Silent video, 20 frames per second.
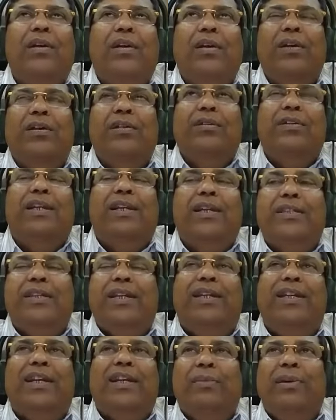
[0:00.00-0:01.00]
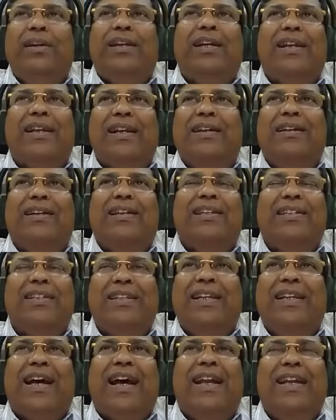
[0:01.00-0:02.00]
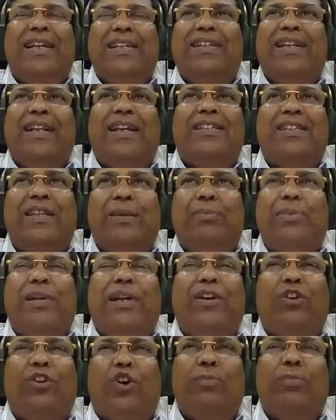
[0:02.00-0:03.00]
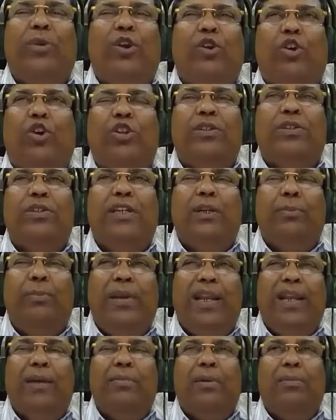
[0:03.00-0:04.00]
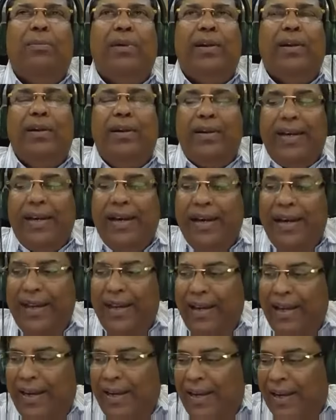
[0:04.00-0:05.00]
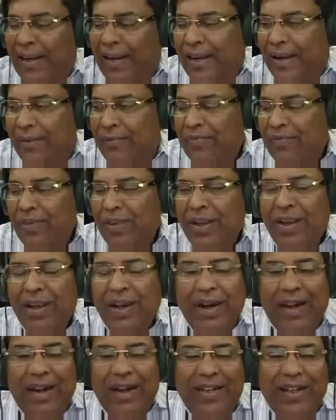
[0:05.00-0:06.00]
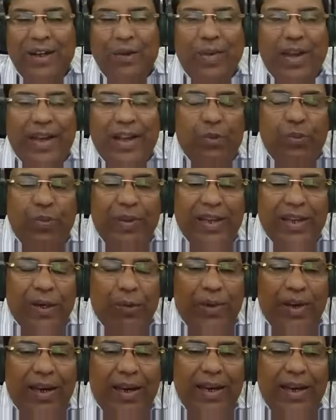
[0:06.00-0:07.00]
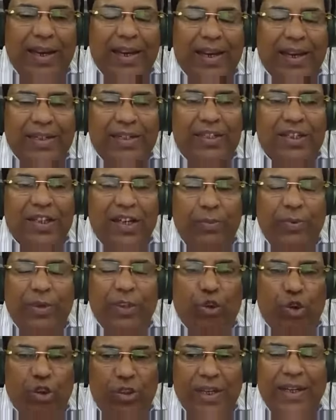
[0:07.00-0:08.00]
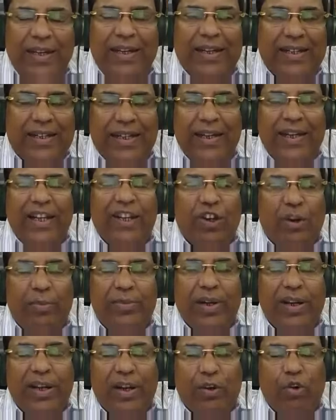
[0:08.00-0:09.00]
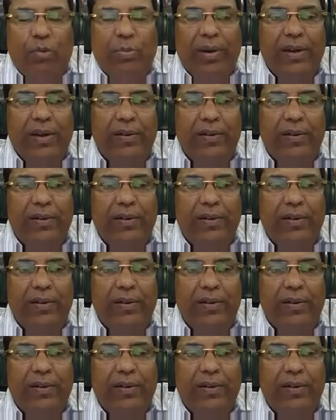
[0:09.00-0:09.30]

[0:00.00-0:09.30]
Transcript: the receipt admitted, contents denial is an accepted norm because it became a trend in India. Otherwise, we are only concerned with authenticity of the document,